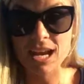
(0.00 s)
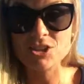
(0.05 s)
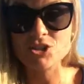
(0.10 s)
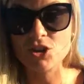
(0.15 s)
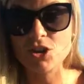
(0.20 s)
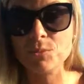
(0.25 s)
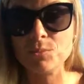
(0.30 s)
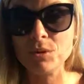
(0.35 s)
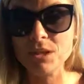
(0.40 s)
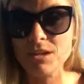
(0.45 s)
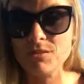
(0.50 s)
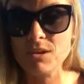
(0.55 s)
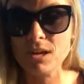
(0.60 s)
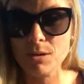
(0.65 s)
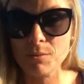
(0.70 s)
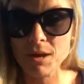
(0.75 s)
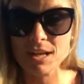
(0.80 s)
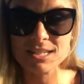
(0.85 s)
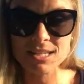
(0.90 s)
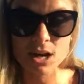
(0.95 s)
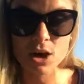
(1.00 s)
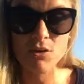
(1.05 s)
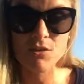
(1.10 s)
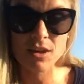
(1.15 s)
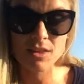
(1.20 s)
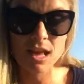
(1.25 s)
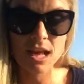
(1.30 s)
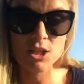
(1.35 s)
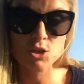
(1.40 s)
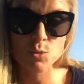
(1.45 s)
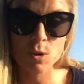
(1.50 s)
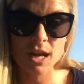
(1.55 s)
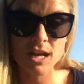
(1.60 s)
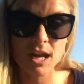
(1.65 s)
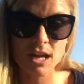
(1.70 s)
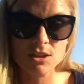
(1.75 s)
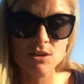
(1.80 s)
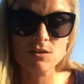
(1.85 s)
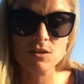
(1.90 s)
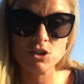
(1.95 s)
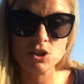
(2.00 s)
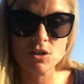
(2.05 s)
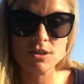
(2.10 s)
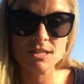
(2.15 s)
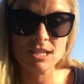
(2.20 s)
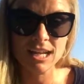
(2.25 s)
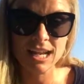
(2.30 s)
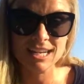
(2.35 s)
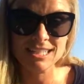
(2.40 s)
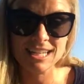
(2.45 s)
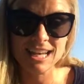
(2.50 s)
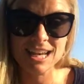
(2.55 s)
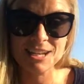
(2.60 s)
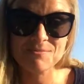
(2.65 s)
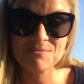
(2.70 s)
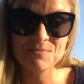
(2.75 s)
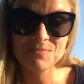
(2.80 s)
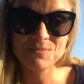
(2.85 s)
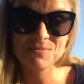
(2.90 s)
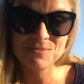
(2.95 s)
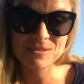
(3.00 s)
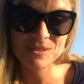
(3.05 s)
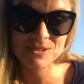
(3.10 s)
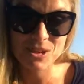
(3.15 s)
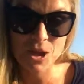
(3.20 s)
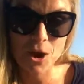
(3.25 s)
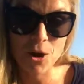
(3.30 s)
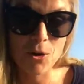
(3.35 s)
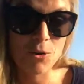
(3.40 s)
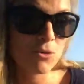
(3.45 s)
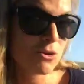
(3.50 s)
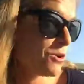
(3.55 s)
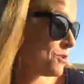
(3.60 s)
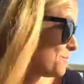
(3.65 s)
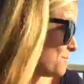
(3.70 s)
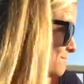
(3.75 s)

I started believing in myself, and that's why I got the results that I did. So,